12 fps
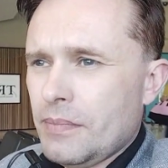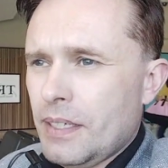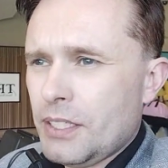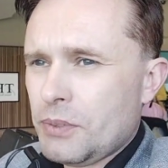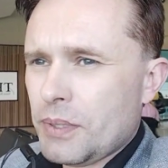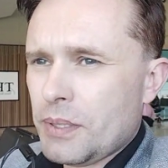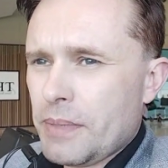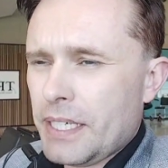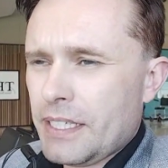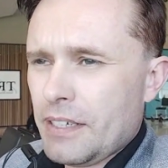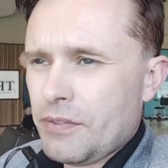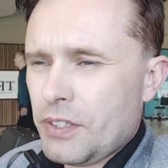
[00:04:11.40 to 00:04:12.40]
just want to
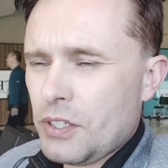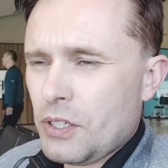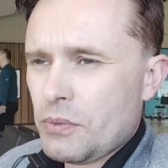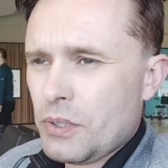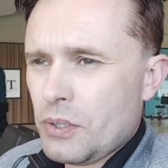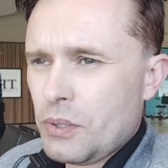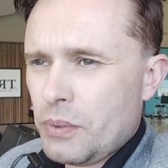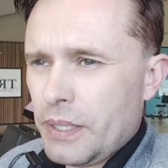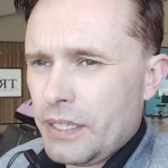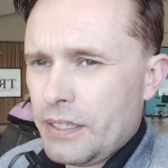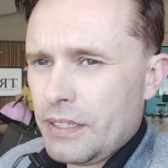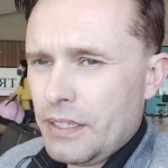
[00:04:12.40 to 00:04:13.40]
make that video real
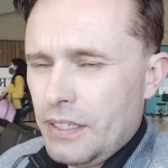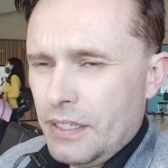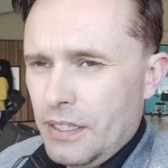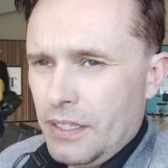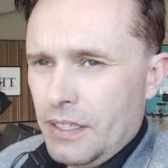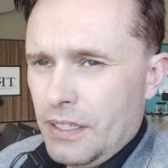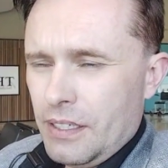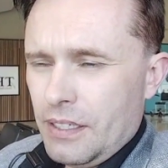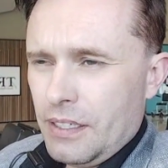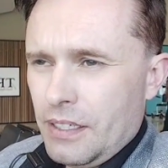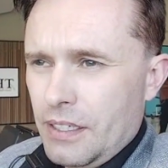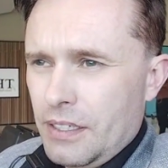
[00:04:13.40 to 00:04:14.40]
quick.
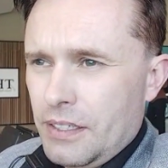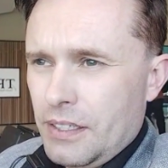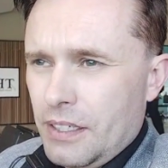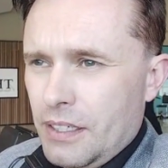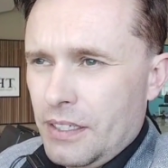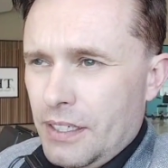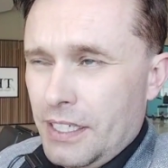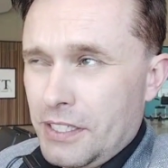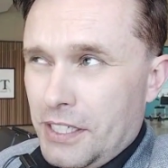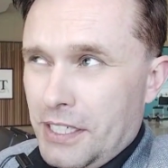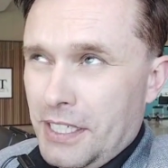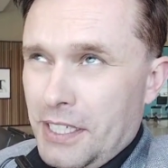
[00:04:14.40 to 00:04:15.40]
And as
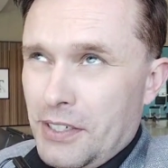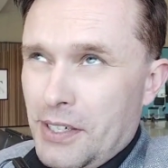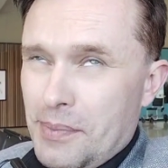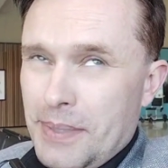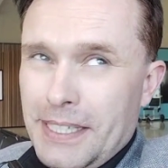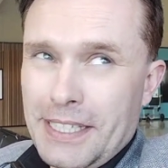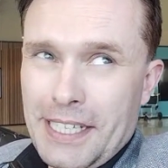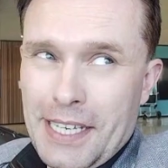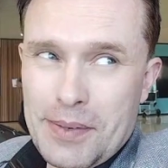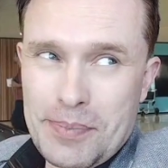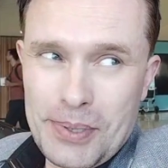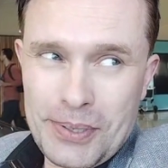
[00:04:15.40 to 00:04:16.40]
you can hear, I'm in the
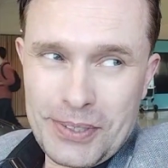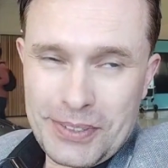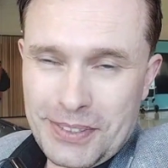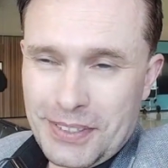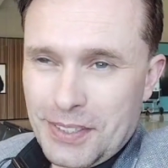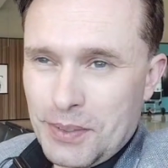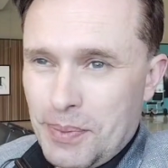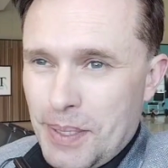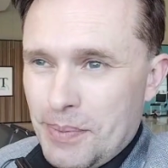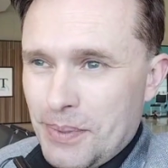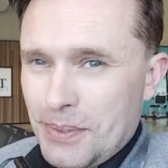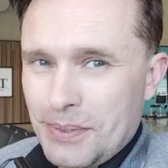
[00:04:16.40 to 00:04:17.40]
airport. There's
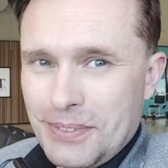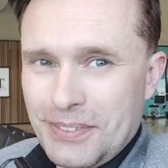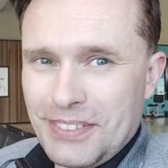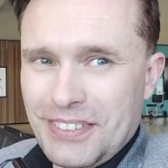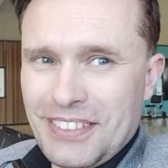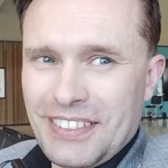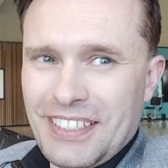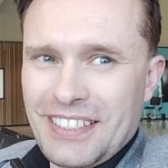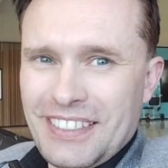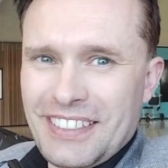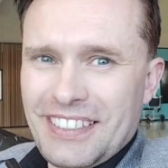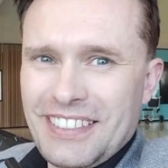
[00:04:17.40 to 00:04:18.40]
people.
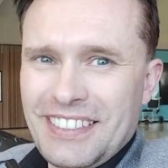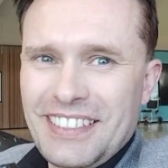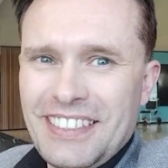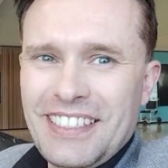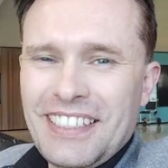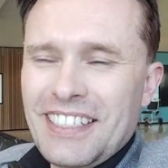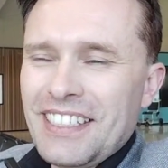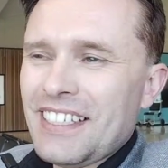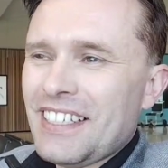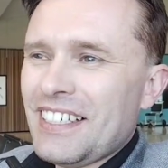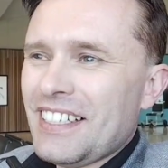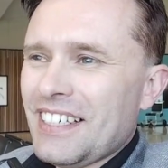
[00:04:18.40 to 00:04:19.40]
You
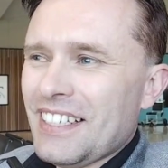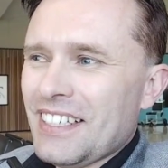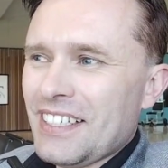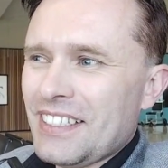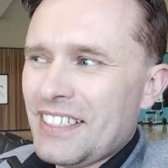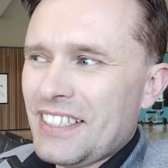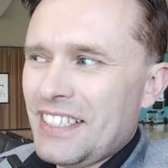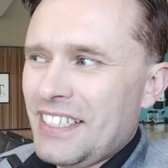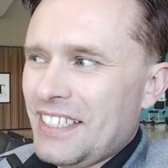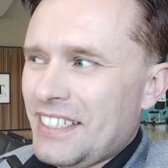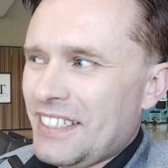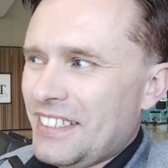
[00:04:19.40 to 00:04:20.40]
can hear.